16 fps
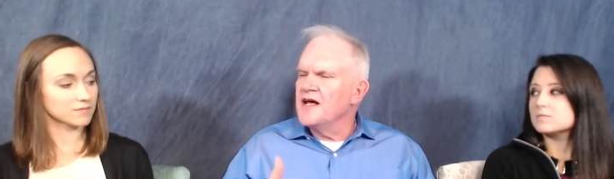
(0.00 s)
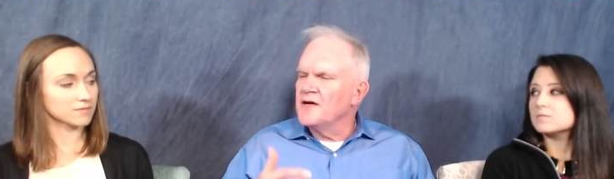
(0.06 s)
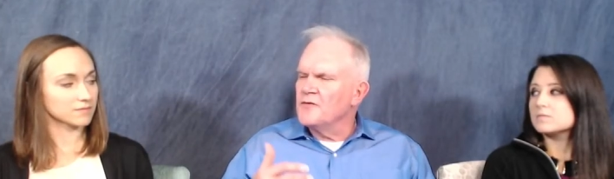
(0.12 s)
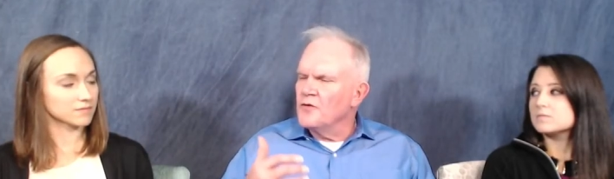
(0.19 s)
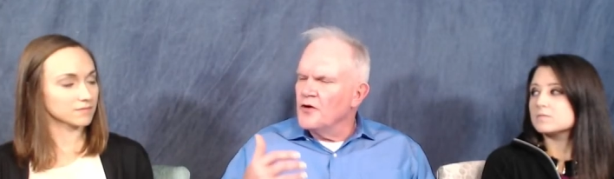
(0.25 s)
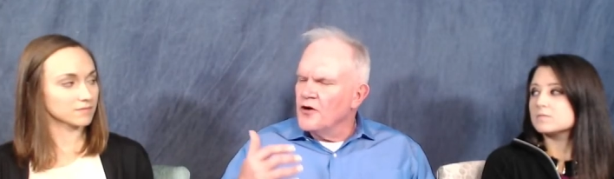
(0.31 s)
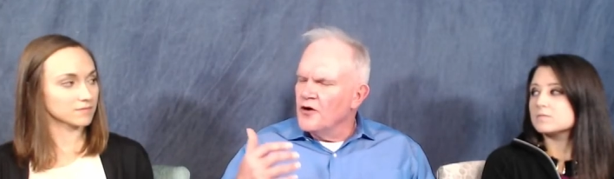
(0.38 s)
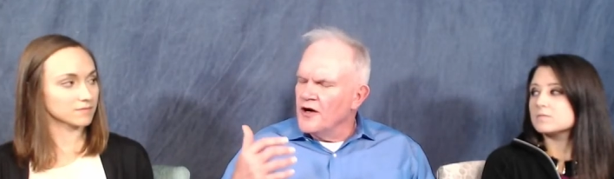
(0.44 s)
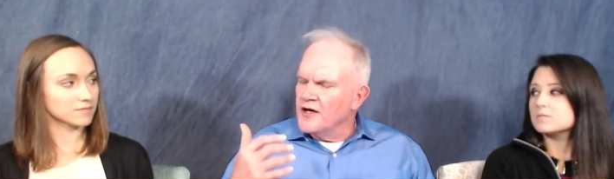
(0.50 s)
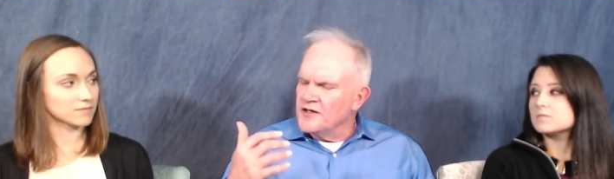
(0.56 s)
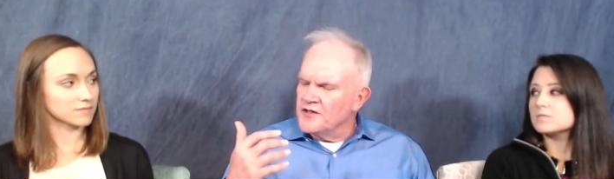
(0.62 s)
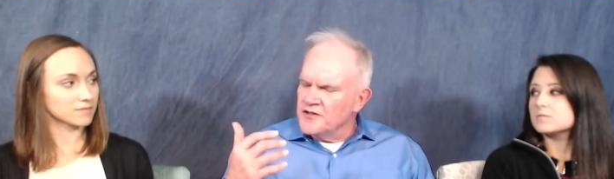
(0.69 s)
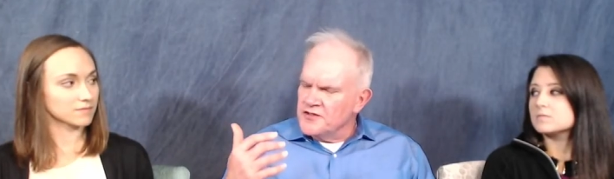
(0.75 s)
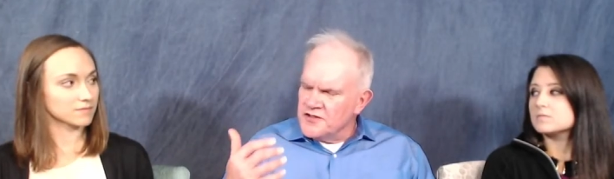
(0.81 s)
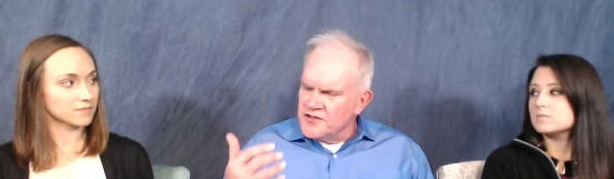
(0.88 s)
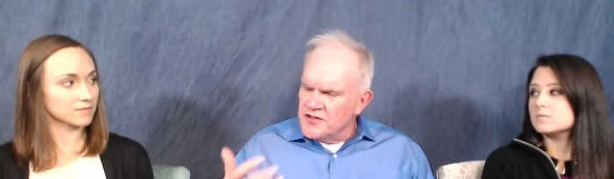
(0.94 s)
Speaker 1: and we're going
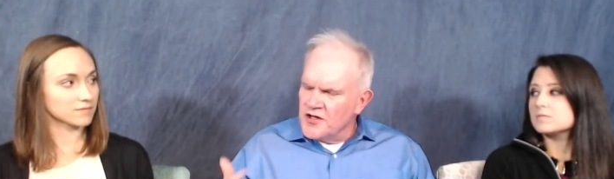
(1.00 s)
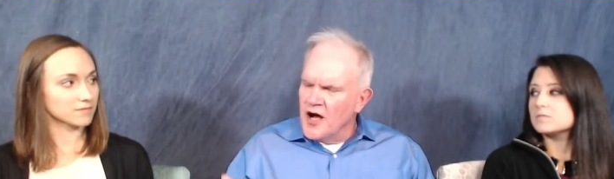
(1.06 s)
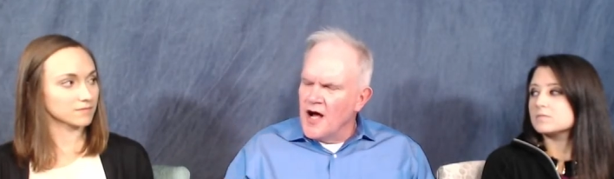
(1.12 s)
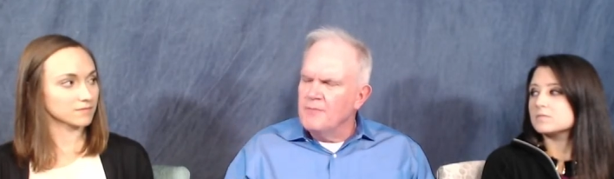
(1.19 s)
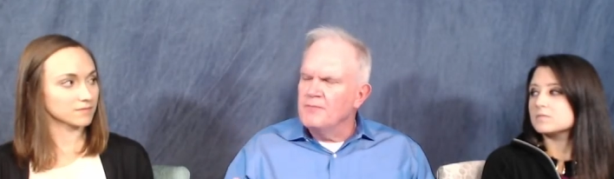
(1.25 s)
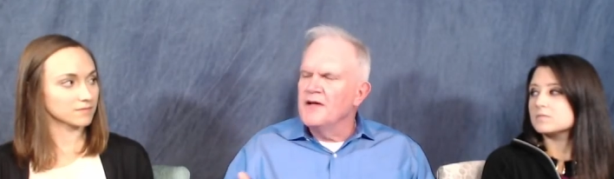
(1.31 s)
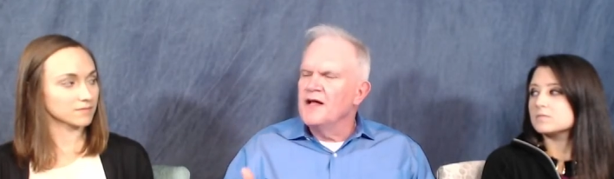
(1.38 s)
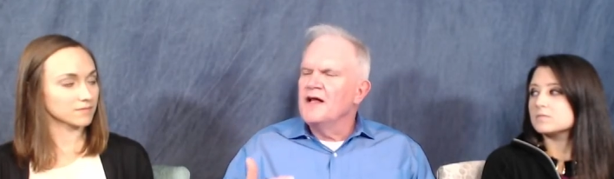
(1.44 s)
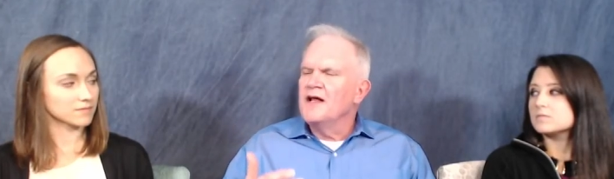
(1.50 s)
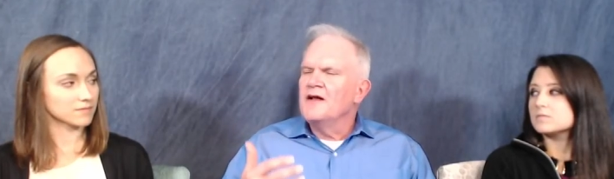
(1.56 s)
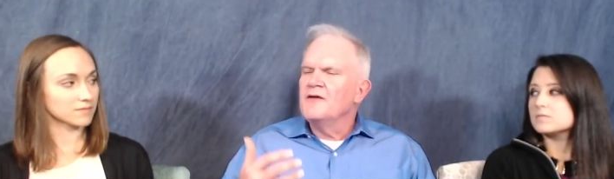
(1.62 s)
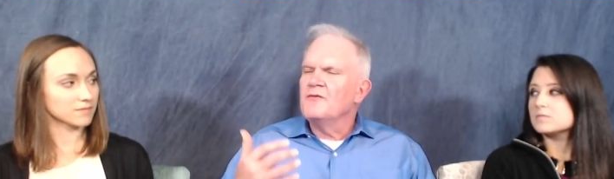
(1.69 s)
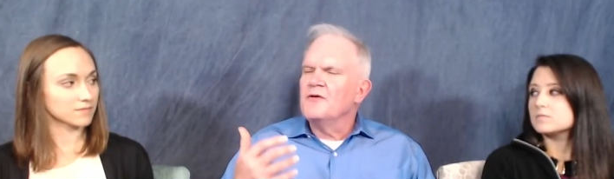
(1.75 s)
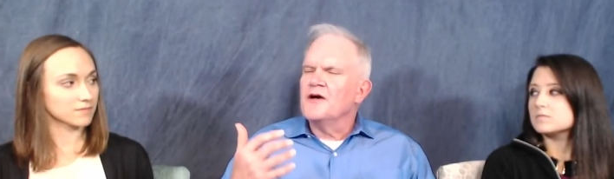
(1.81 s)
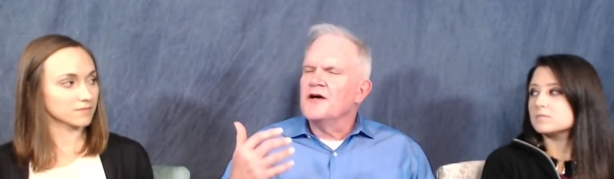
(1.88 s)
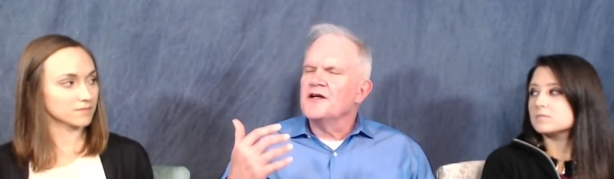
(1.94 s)
to stop
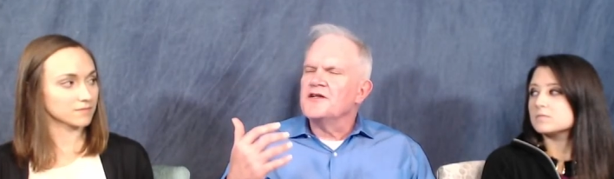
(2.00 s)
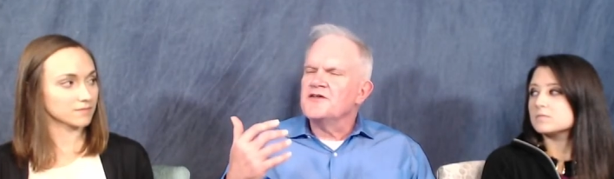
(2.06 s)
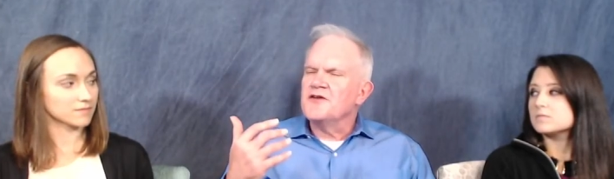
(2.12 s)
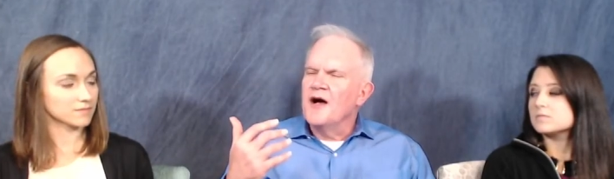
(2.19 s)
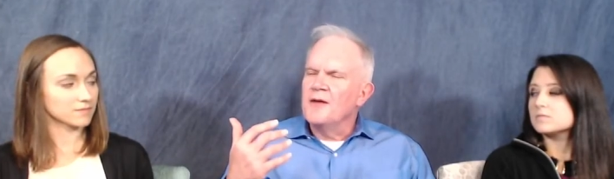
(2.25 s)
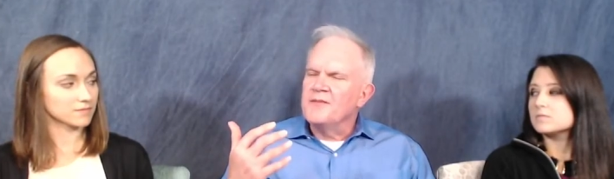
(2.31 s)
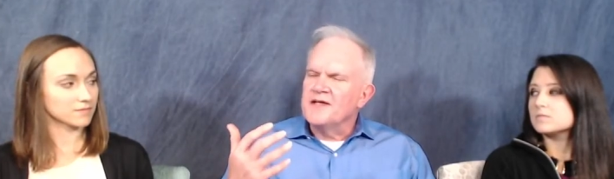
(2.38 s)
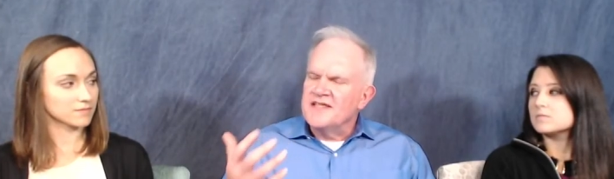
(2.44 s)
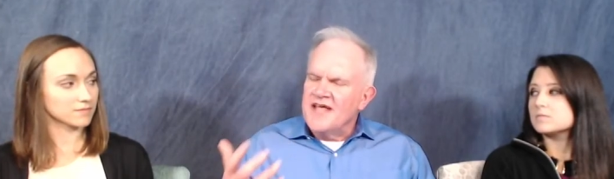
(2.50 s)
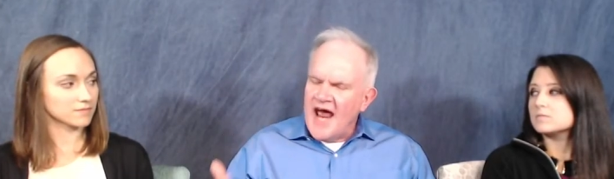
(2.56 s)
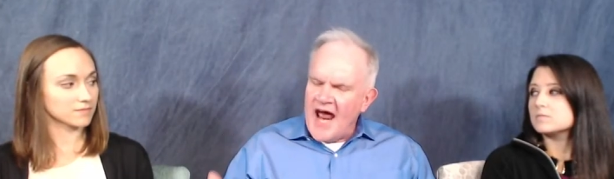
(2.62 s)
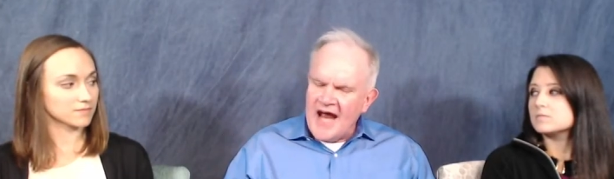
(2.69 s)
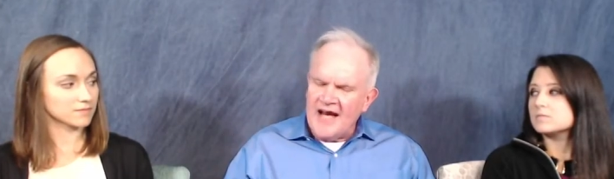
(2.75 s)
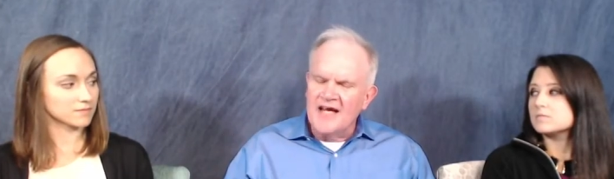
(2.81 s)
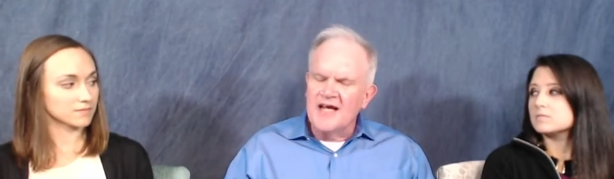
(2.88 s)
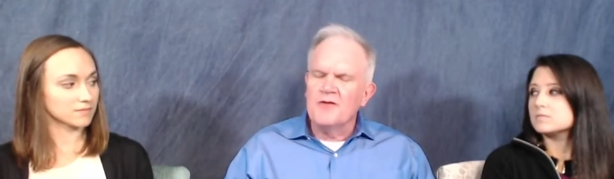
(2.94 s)

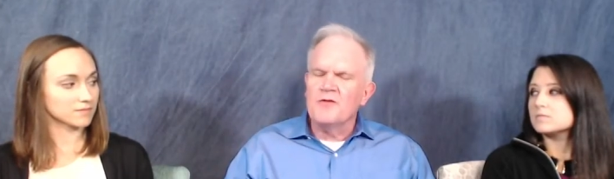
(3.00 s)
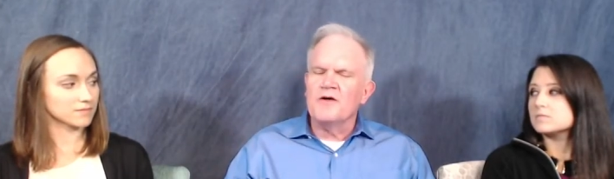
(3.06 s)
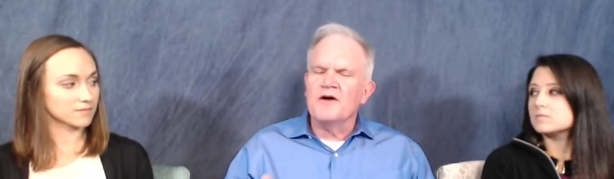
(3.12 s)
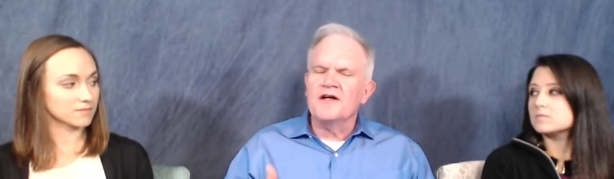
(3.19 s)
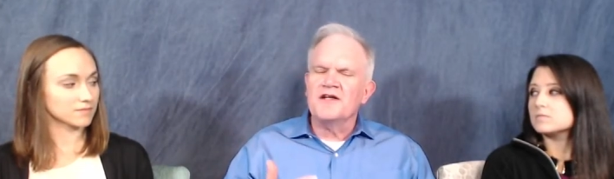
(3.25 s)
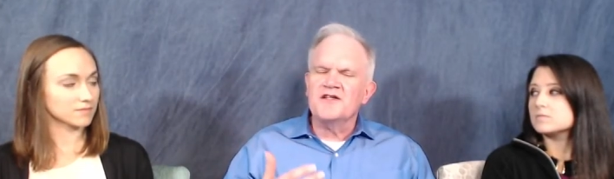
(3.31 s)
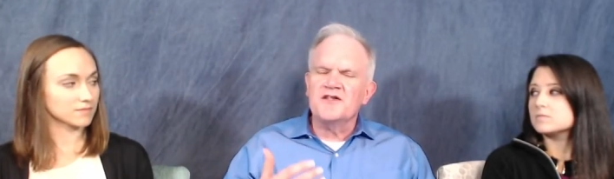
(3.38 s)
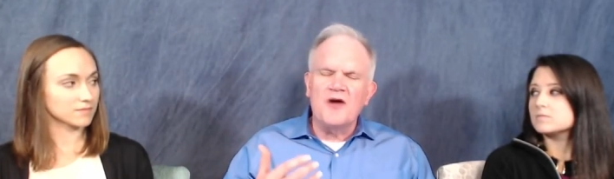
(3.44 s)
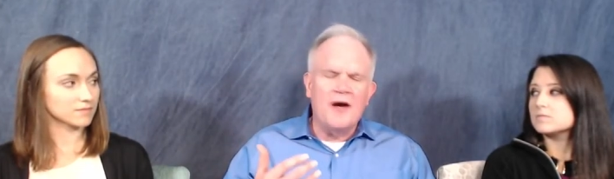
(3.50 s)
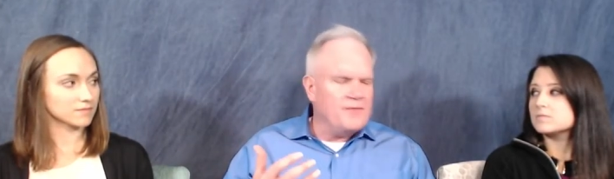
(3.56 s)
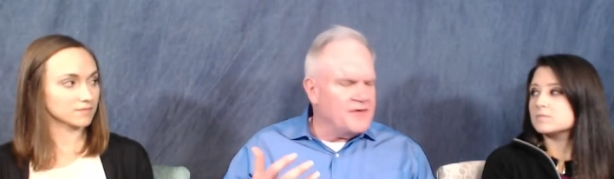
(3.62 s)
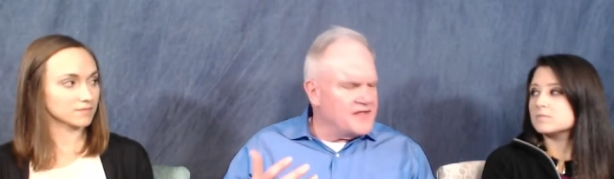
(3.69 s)
attacking. We're going to stop